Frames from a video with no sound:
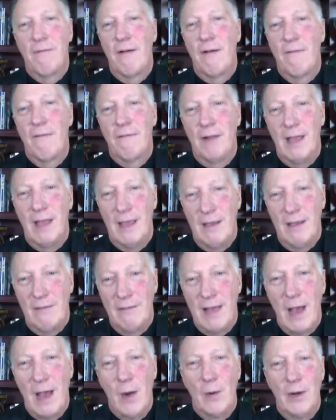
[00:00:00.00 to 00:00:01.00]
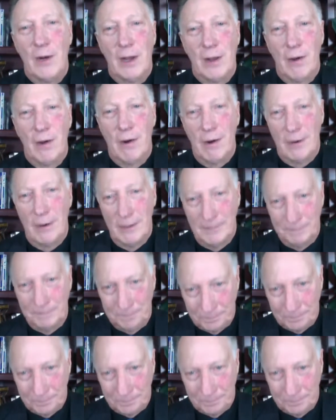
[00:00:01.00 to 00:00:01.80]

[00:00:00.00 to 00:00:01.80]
a flowering garden.